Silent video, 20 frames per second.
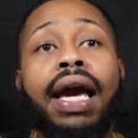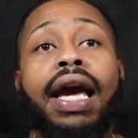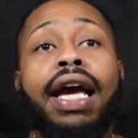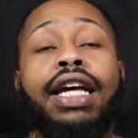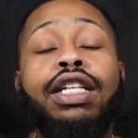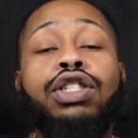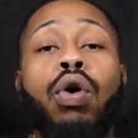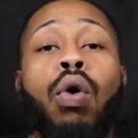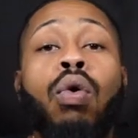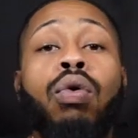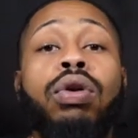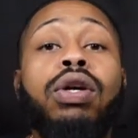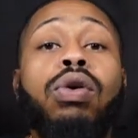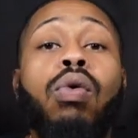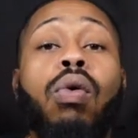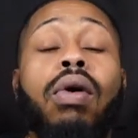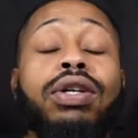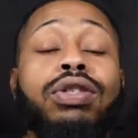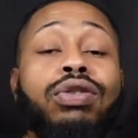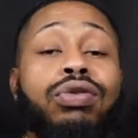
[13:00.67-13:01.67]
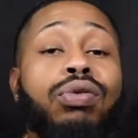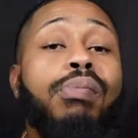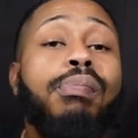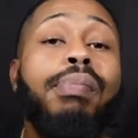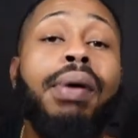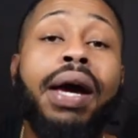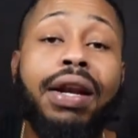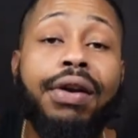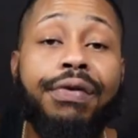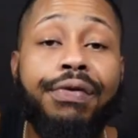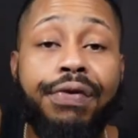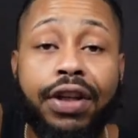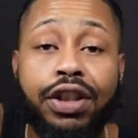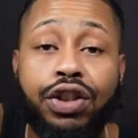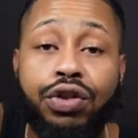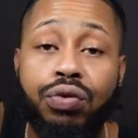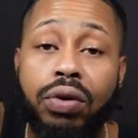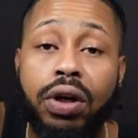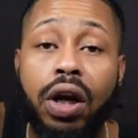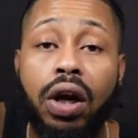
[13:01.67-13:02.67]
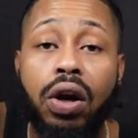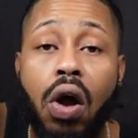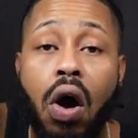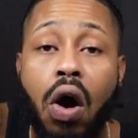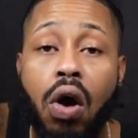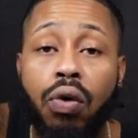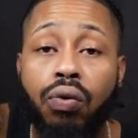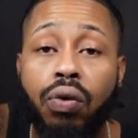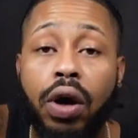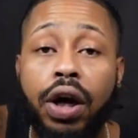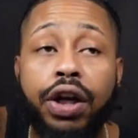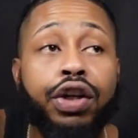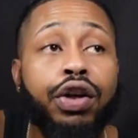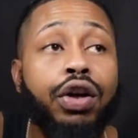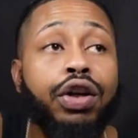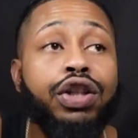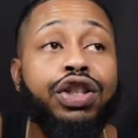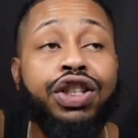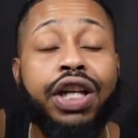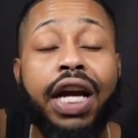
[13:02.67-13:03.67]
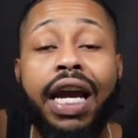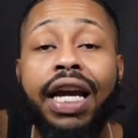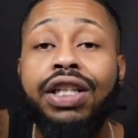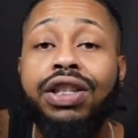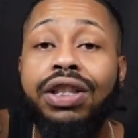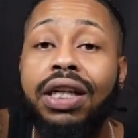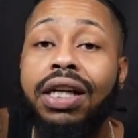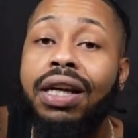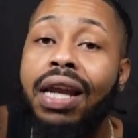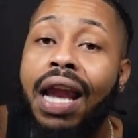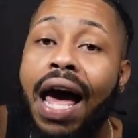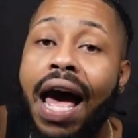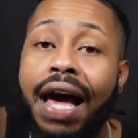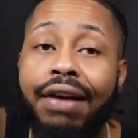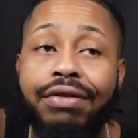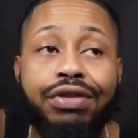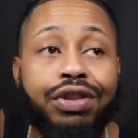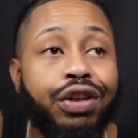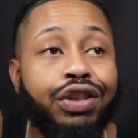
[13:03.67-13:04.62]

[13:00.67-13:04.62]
It's only going to benefit you in the long run. You're changing lives.